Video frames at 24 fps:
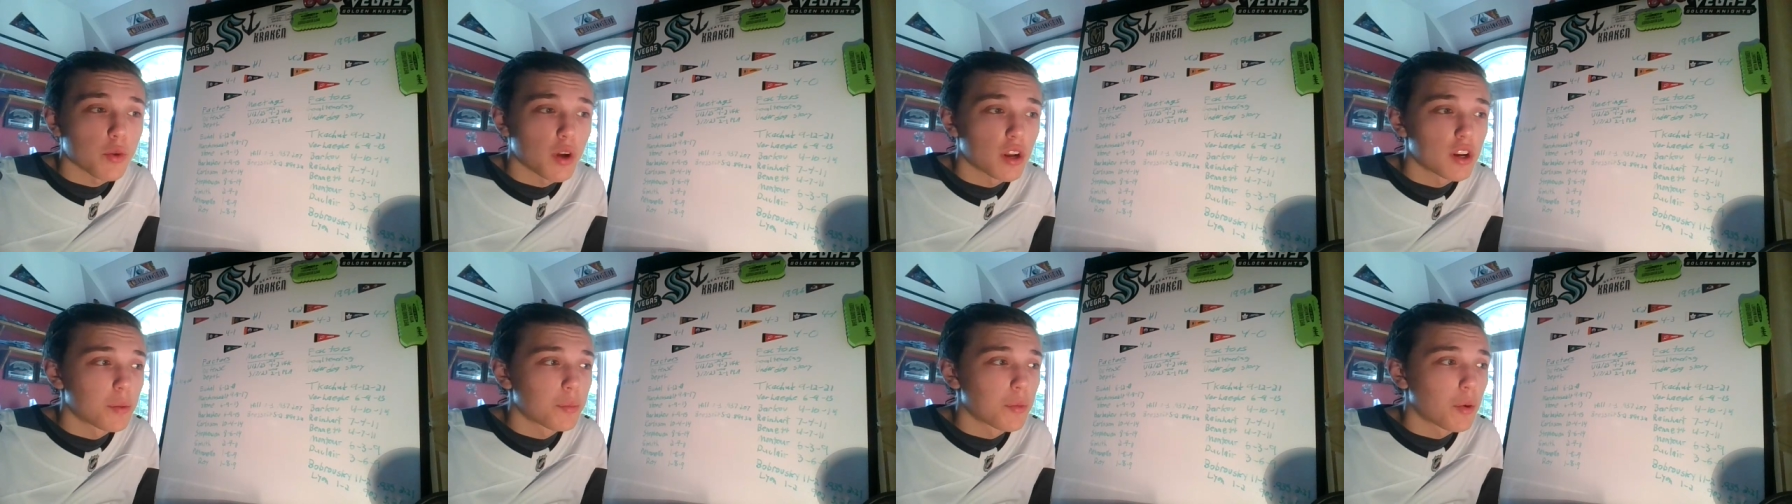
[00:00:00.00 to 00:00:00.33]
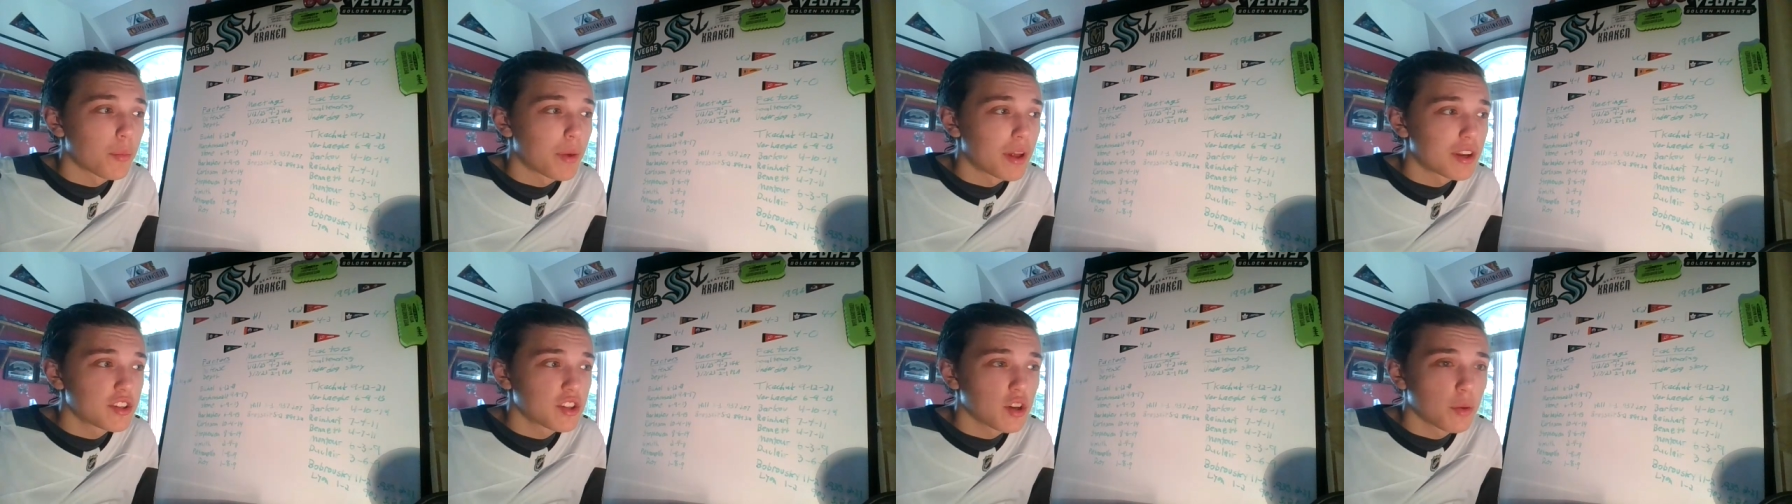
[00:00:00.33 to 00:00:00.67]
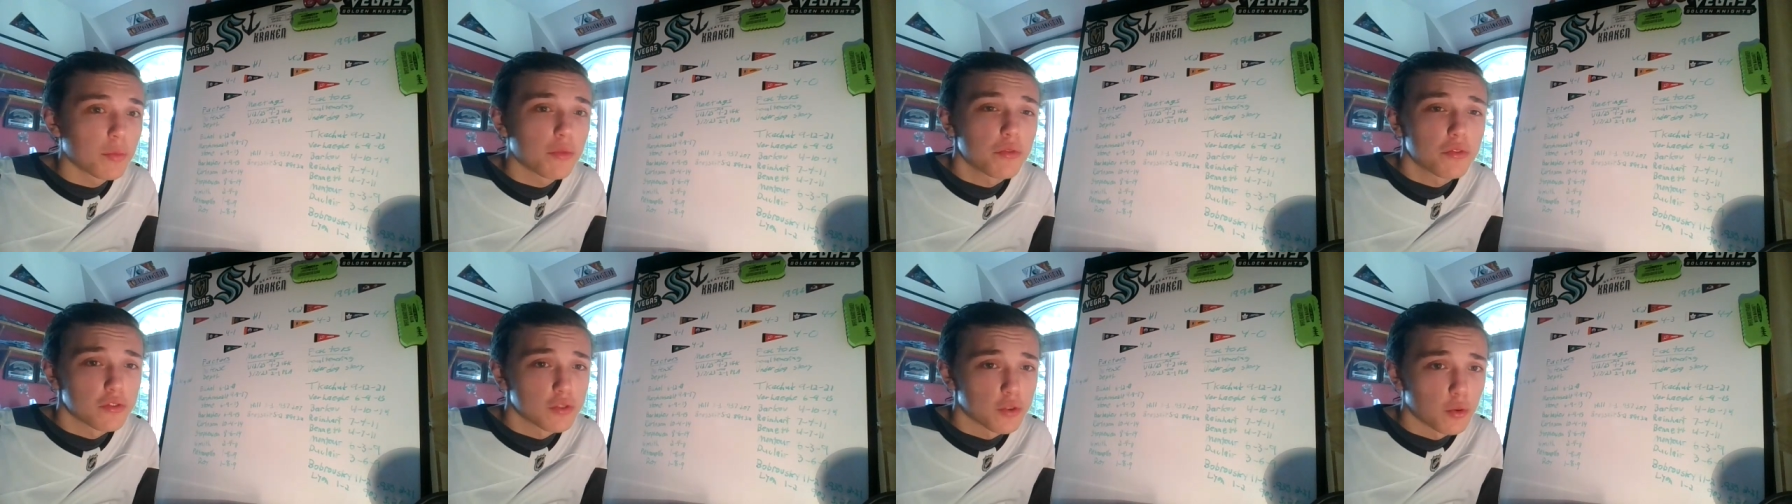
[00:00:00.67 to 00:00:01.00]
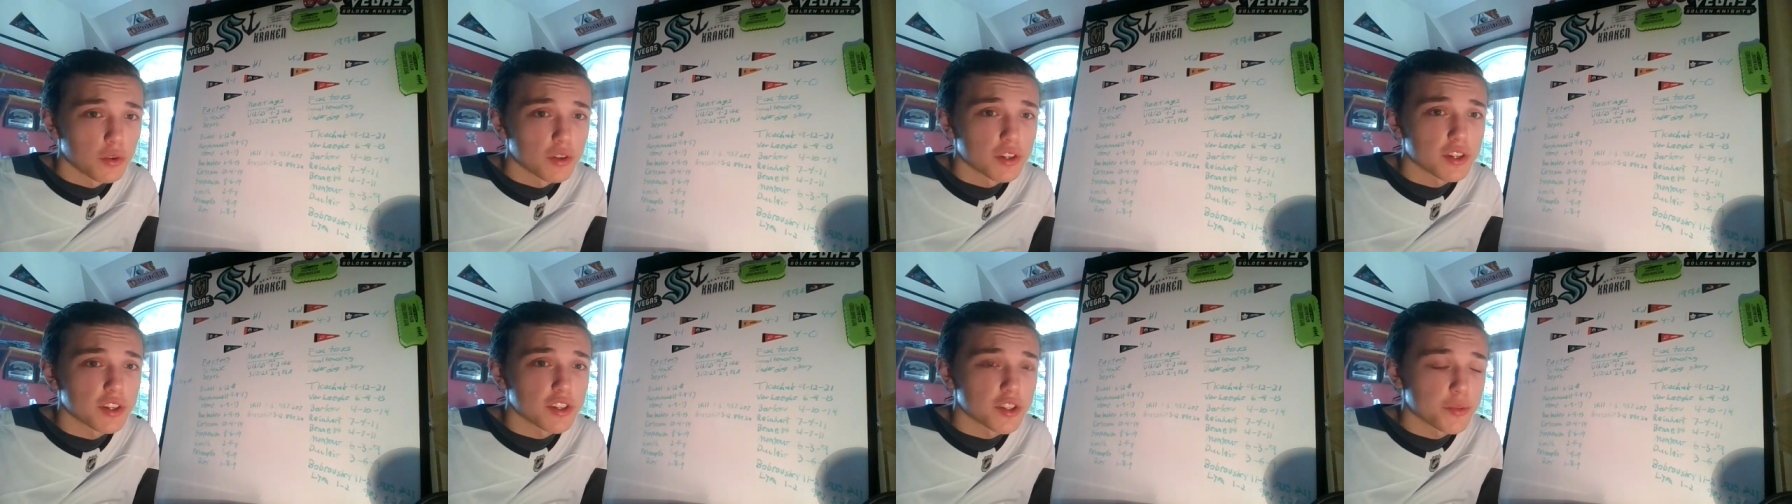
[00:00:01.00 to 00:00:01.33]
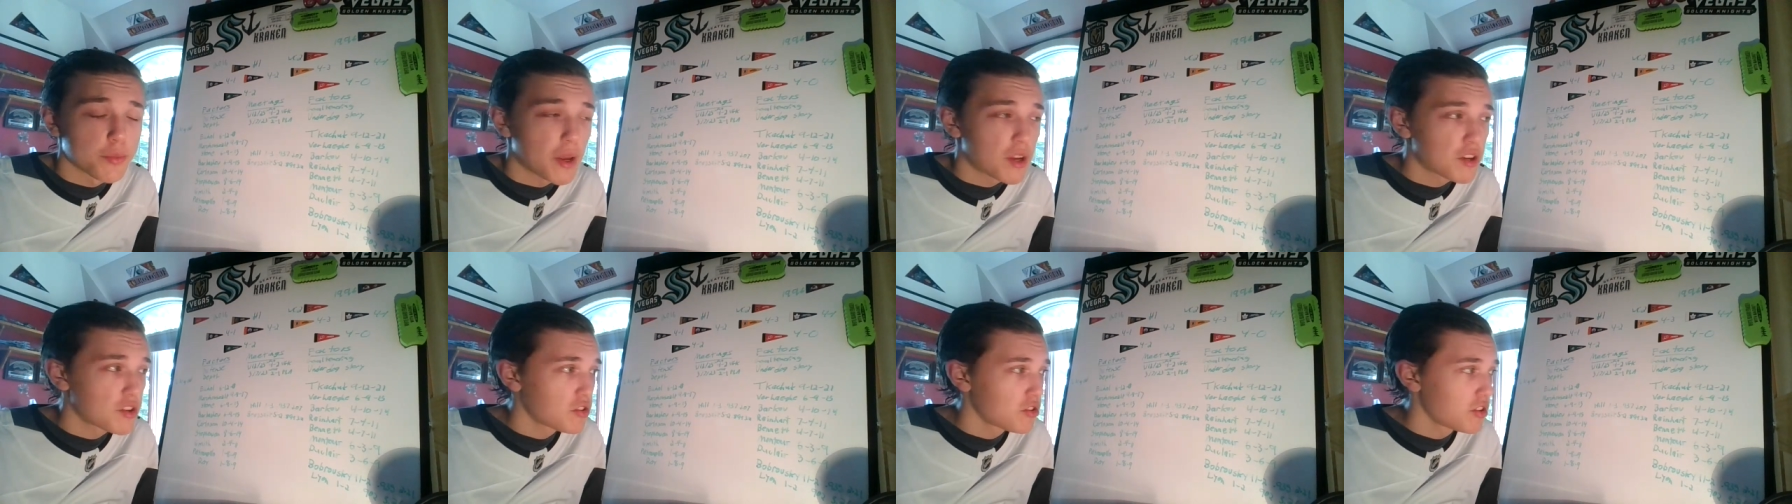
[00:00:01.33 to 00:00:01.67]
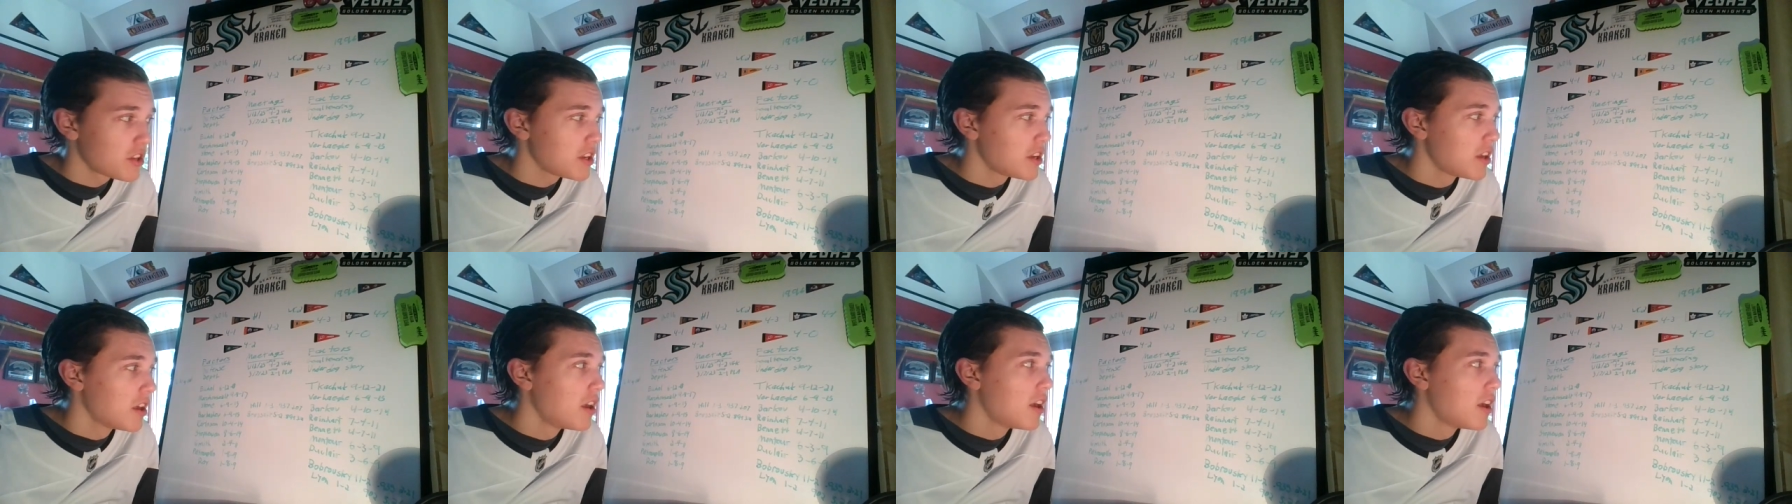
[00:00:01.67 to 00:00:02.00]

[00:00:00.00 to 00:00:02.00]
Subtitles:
run on momentum, Florida especially.